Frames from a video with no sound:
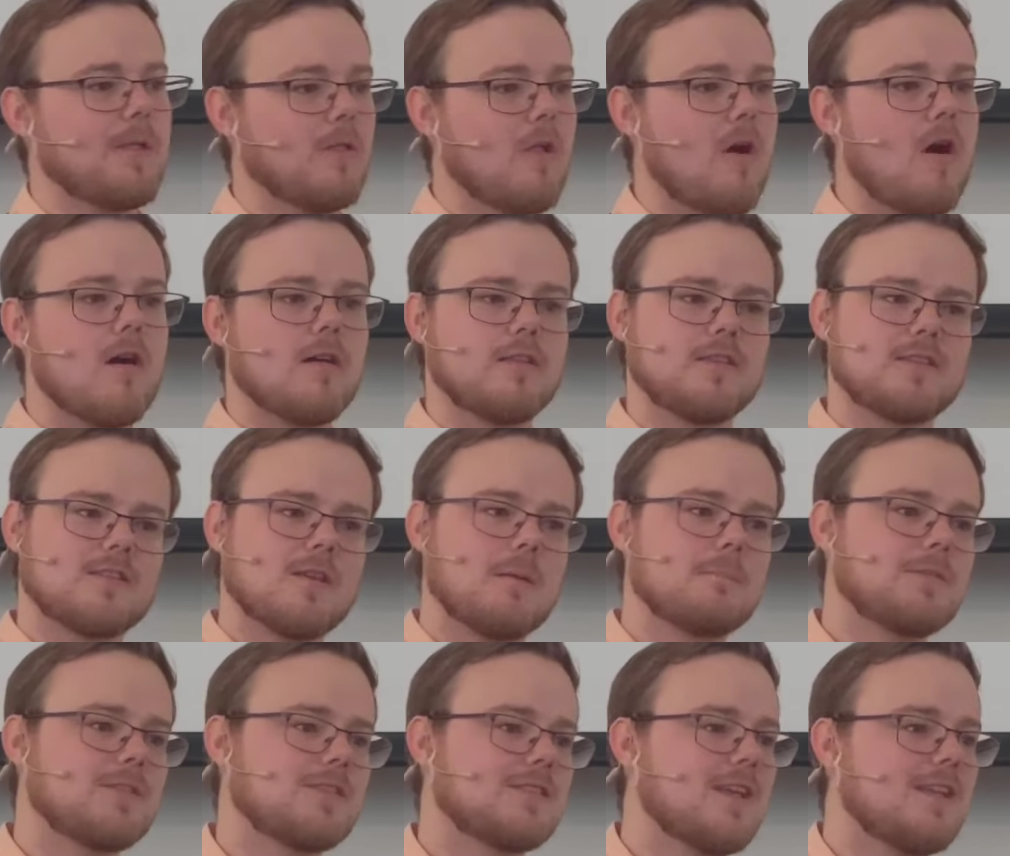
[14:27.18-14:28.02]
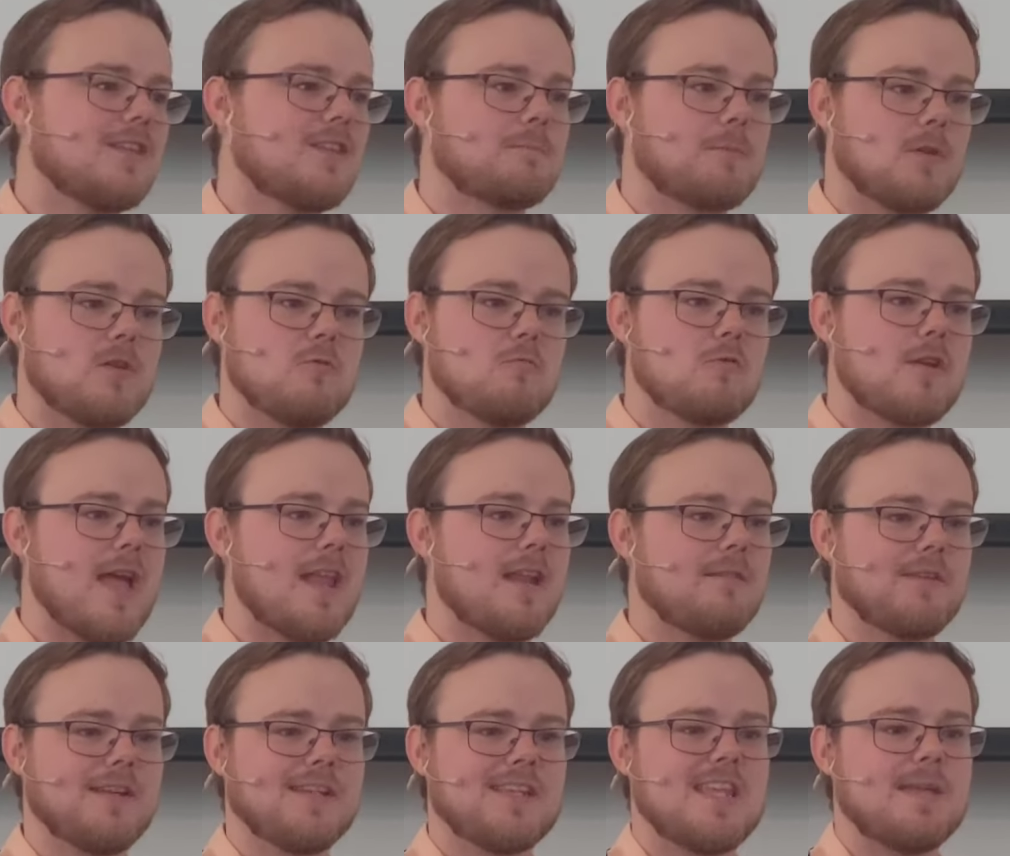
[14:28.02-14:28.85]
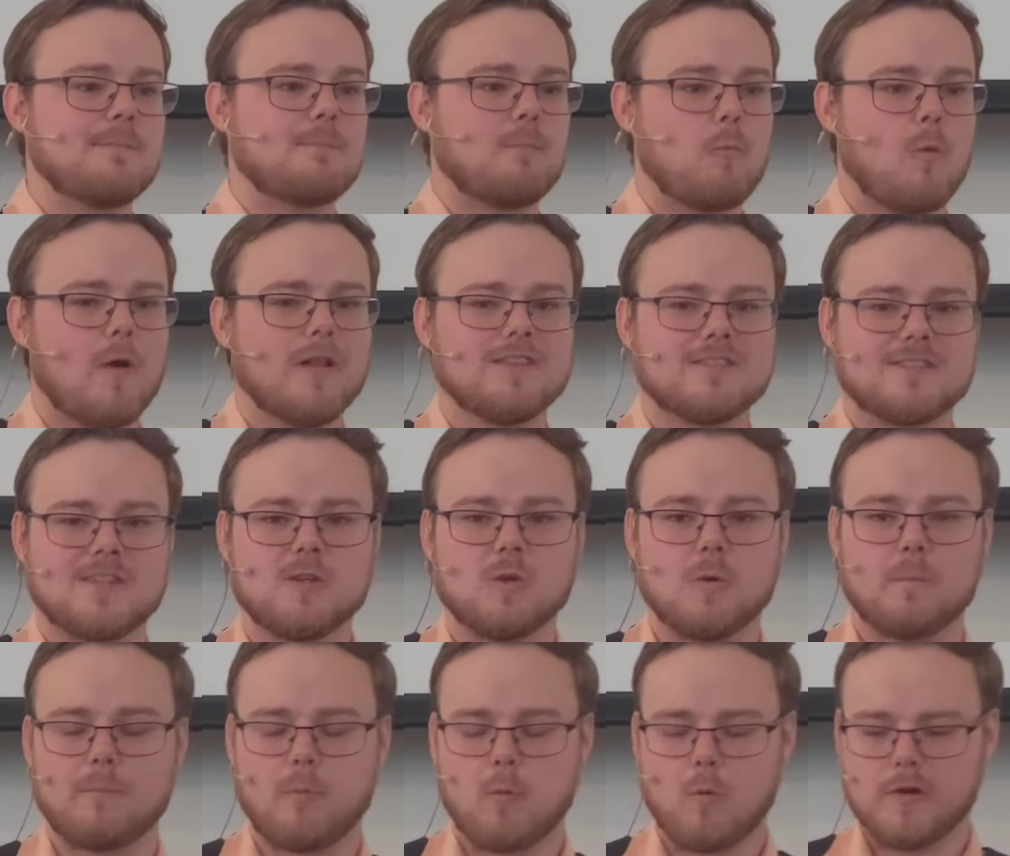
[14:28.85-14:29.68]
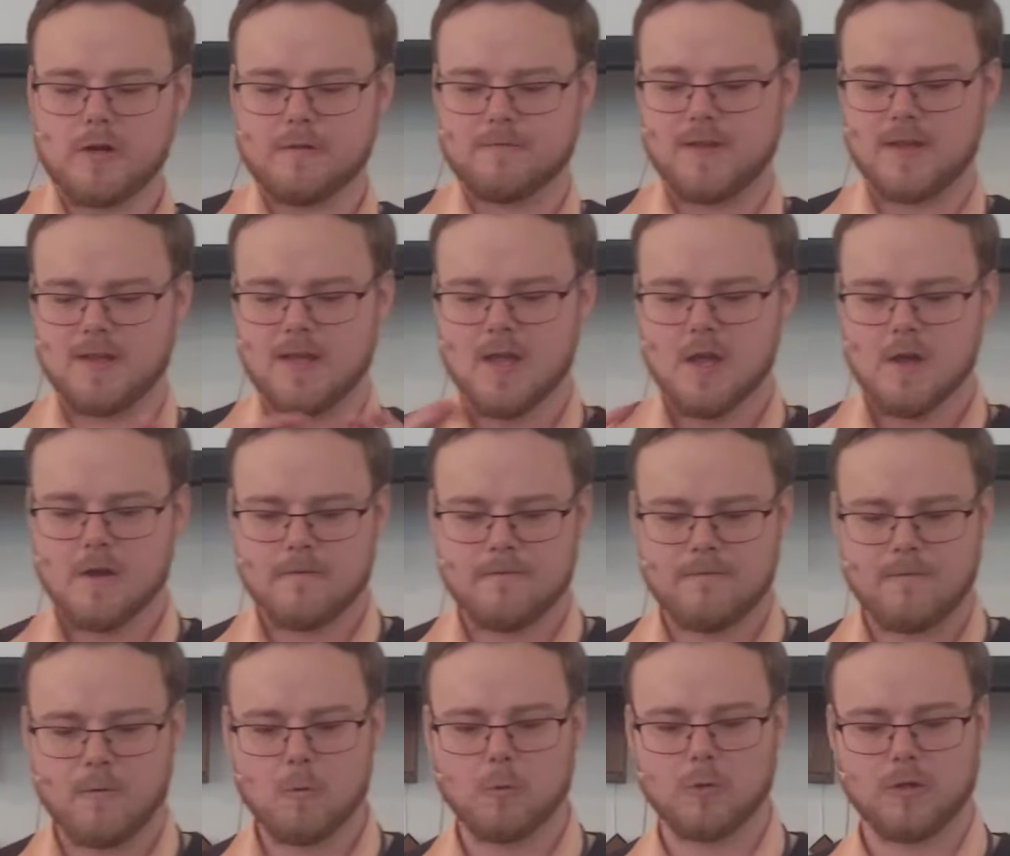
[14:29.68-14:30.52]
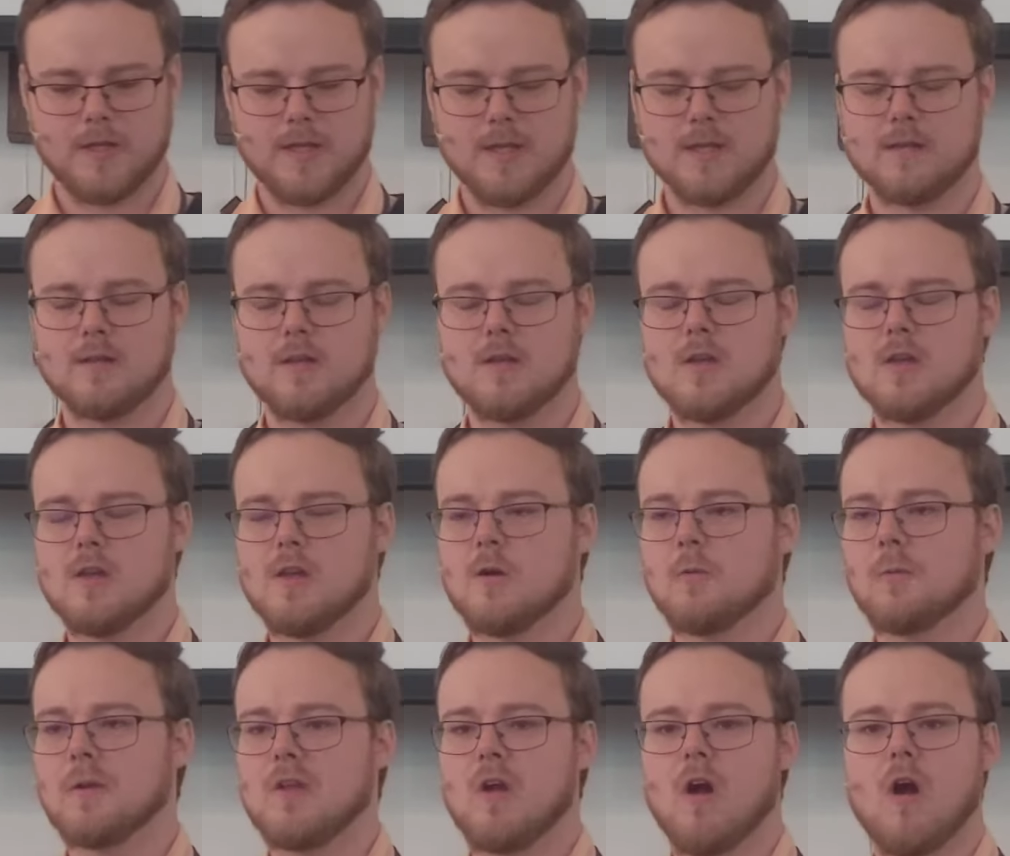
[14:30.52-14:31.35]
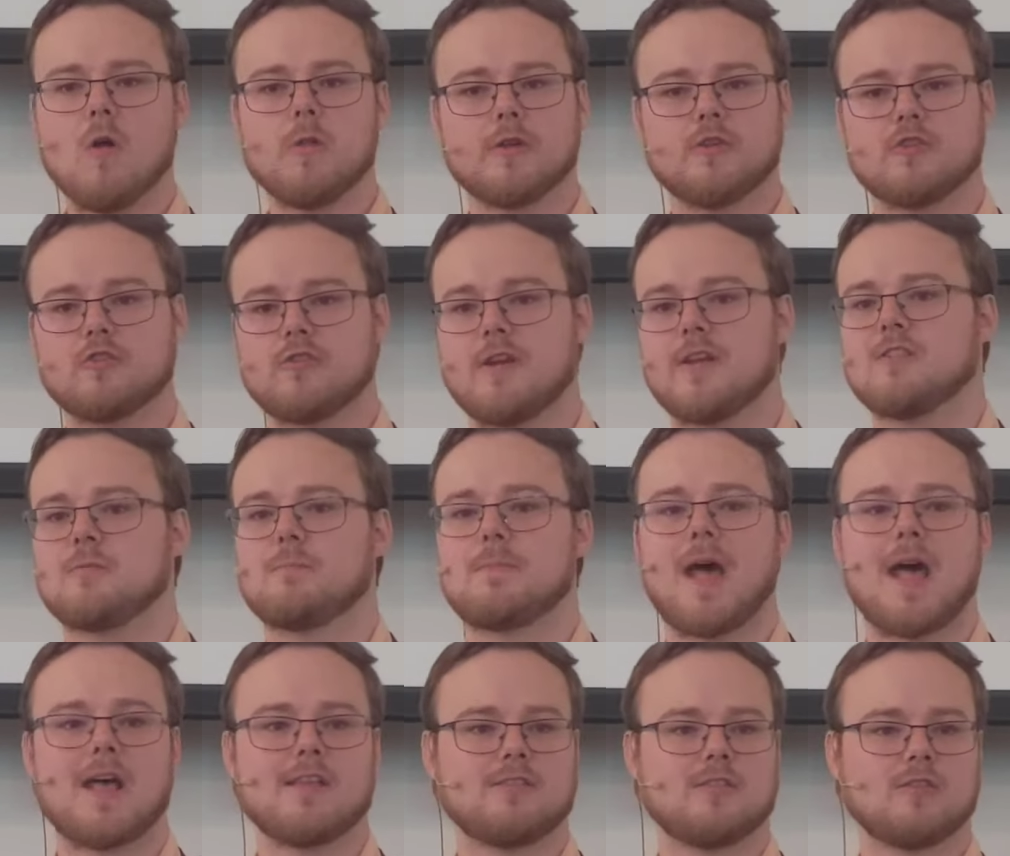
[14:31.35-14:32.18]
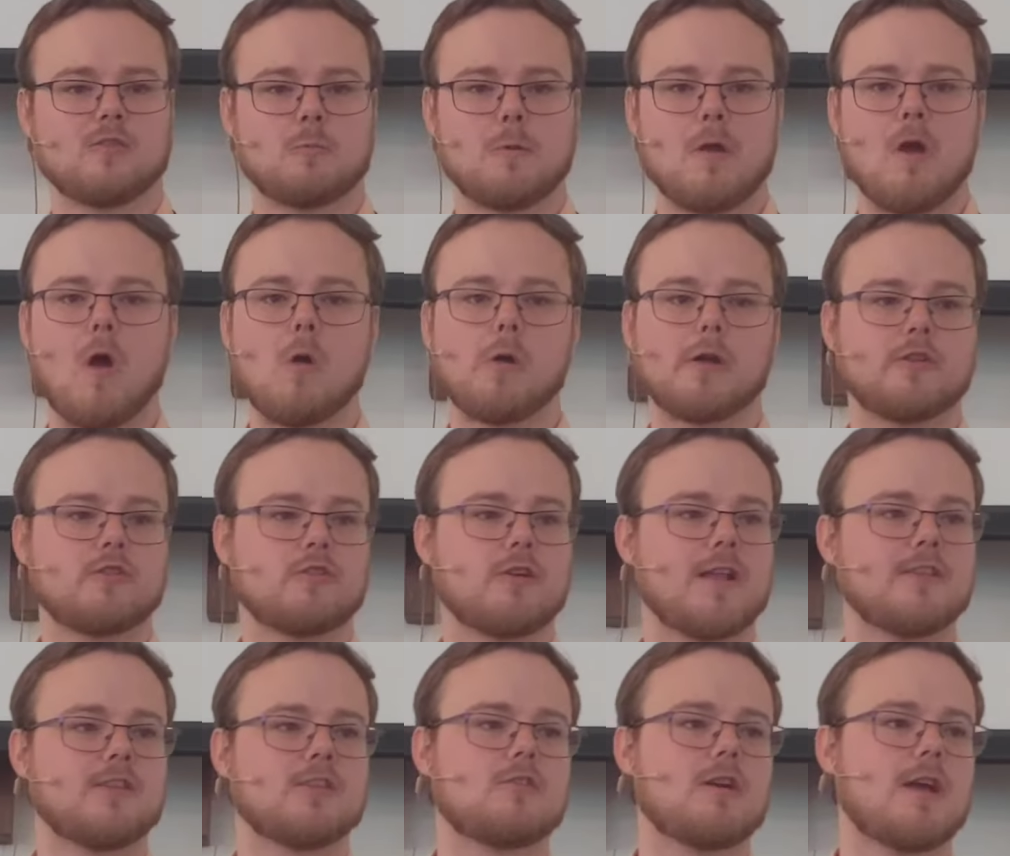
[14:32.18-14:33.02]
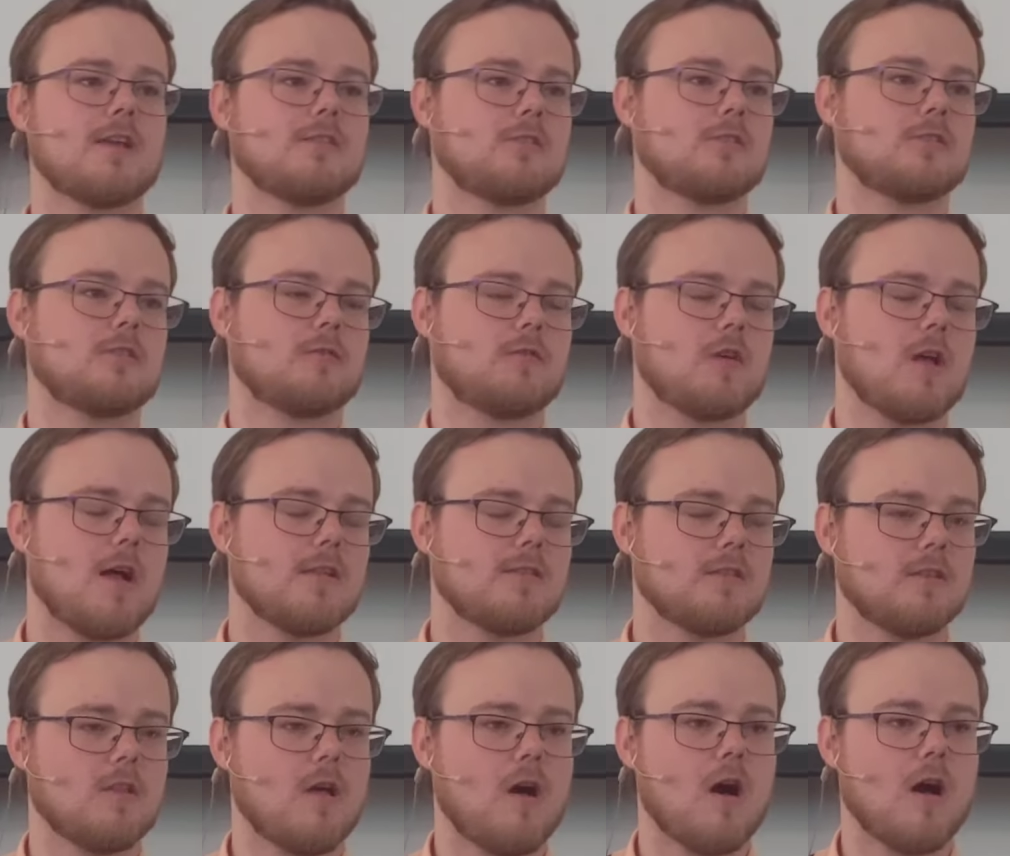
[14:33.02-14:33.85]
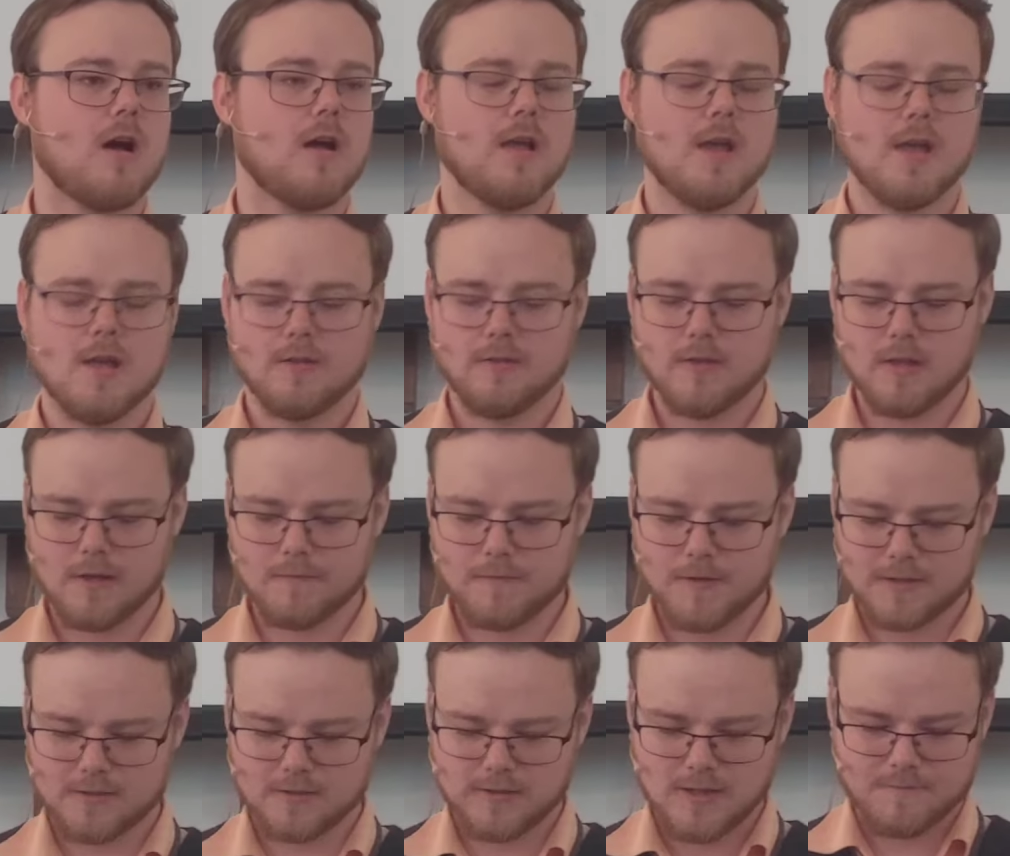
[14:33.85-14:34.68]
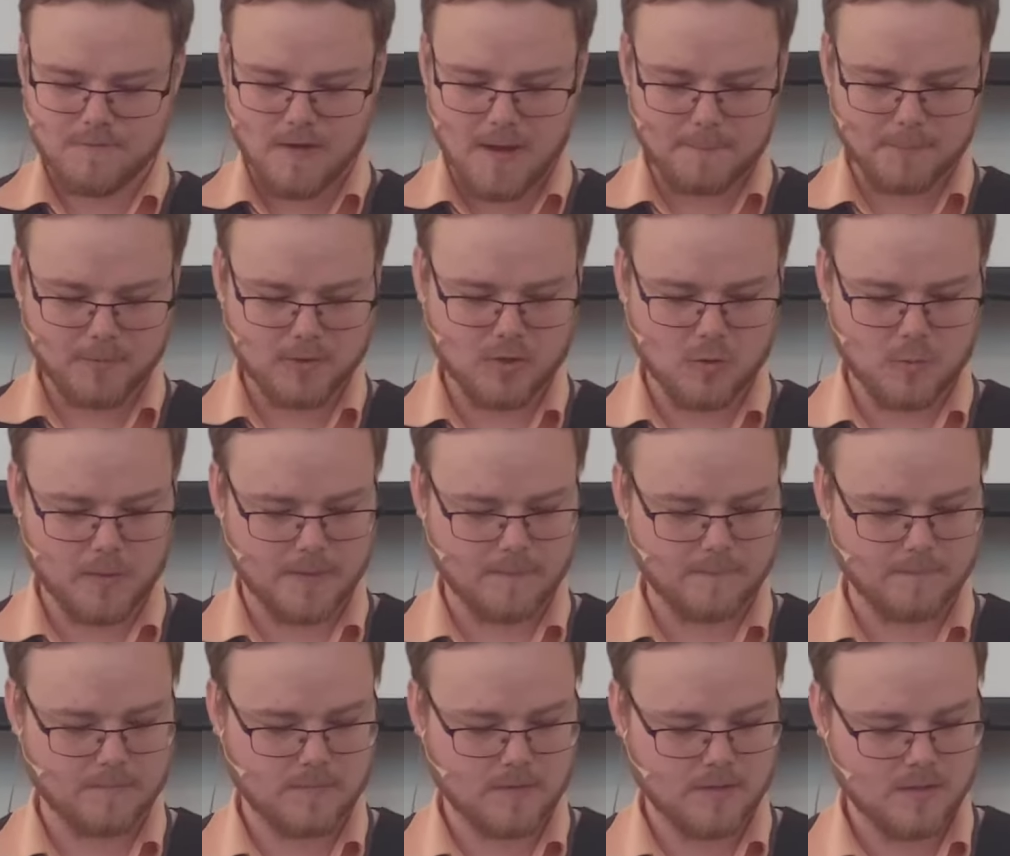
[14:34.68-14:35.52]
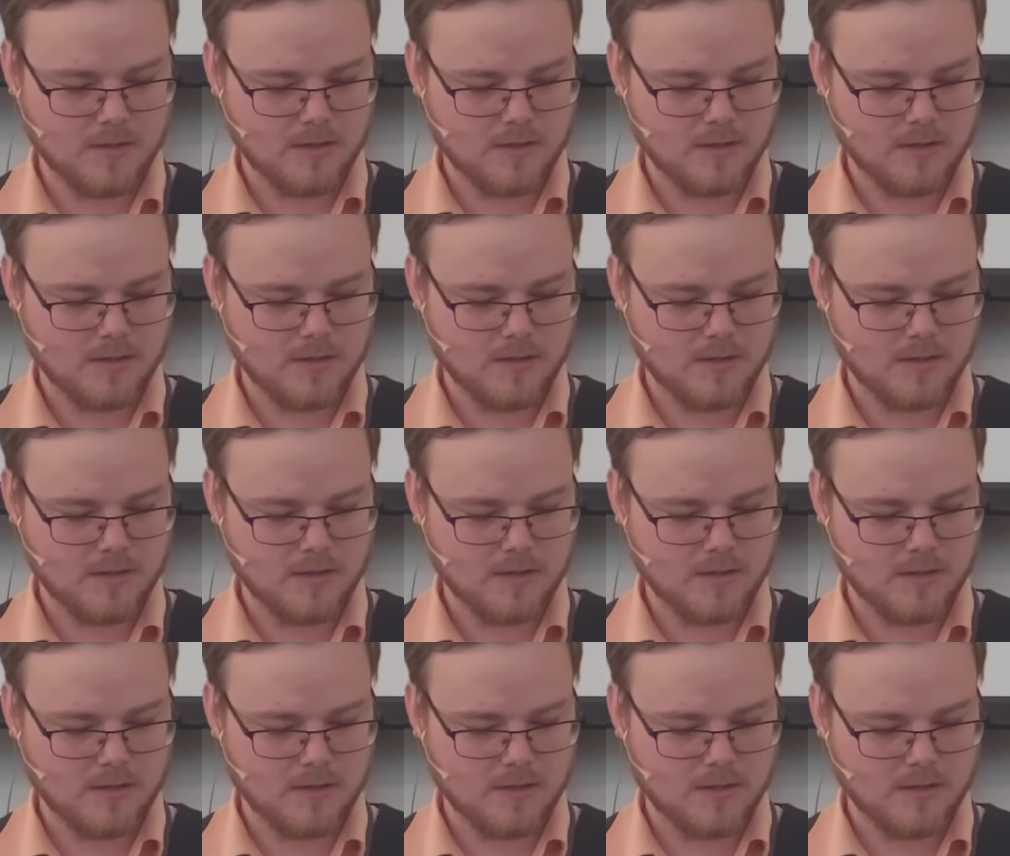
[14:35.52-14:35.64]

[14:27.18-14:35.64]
the law in some sense, but you can't even keep one single point of it fully. We all are trespassers. We all are transgressors of God's law. None of us live up to it.